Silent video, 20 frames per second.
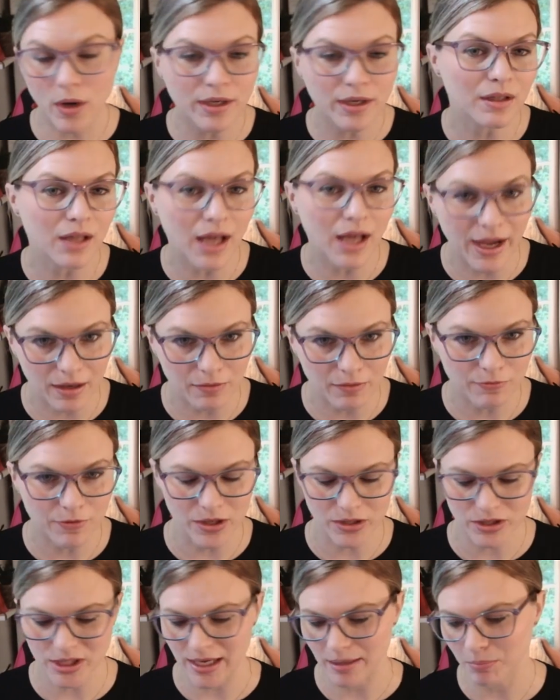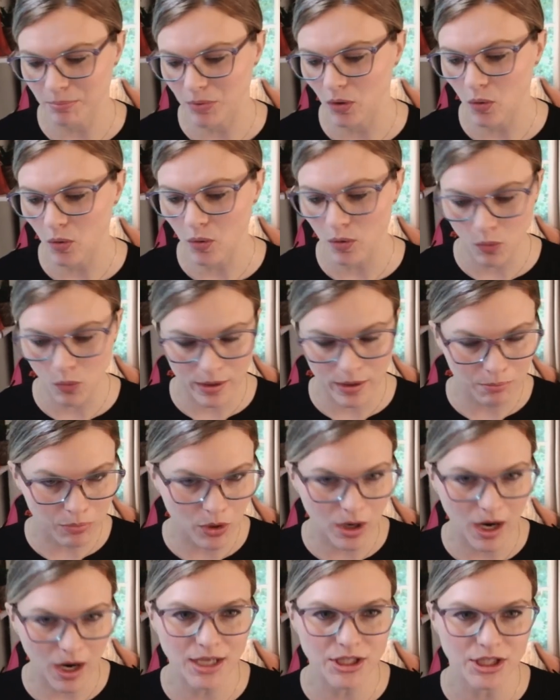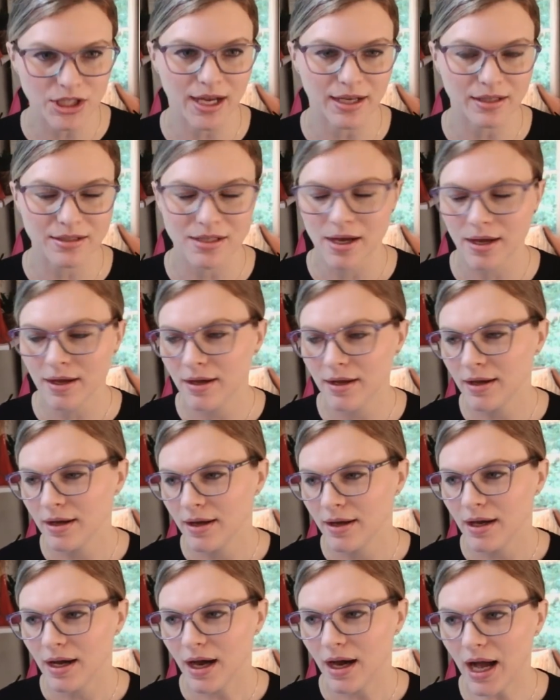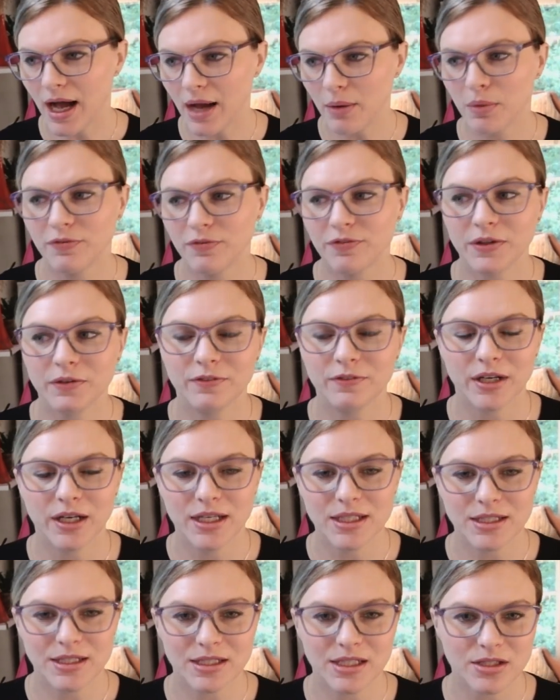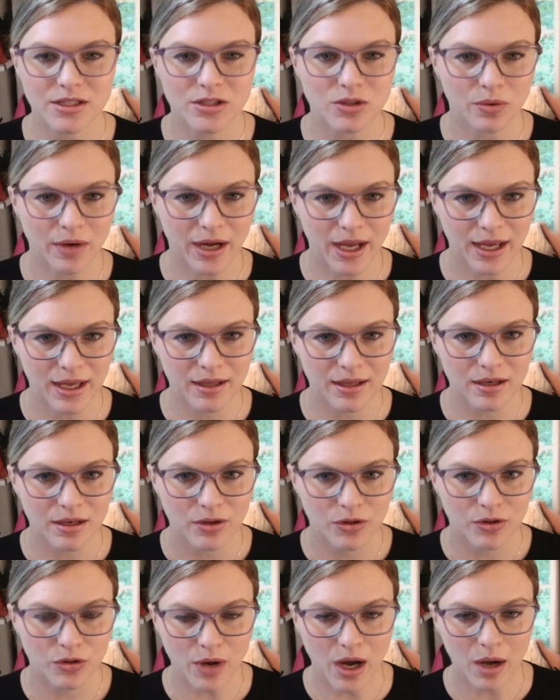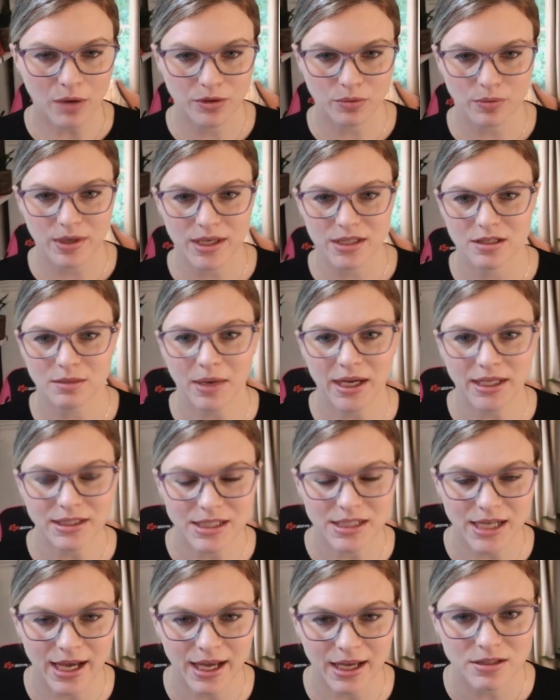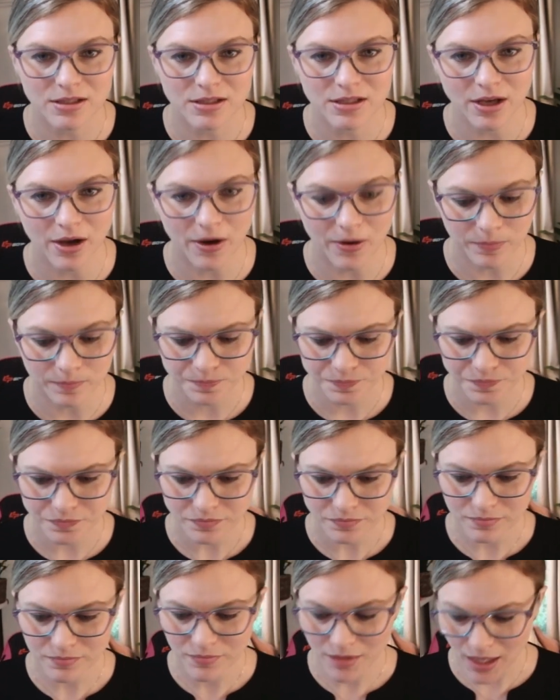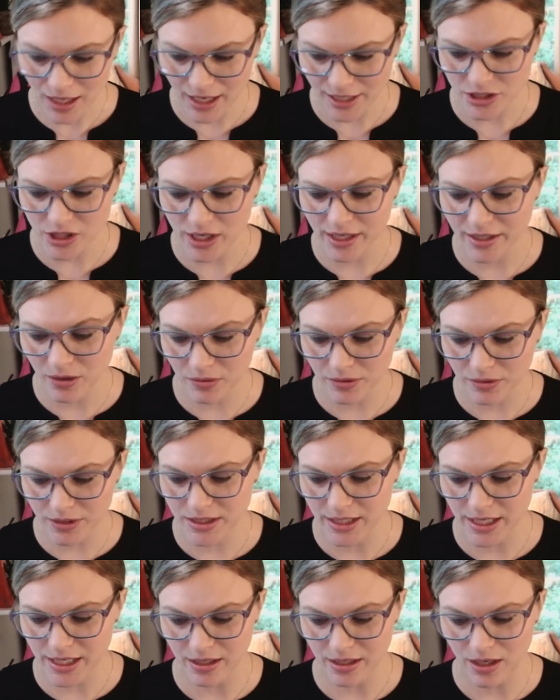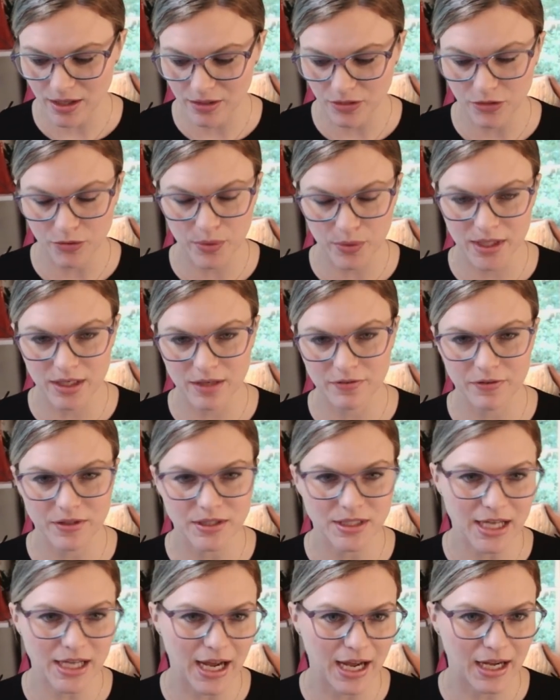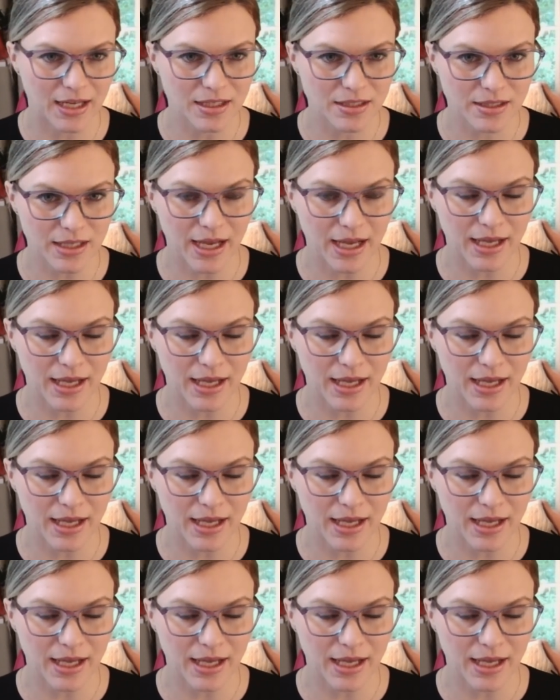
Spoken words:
client, for example, or one project, I will feel very disarrayed throughout the rest of my day. So I try to only take on 3 different tasks.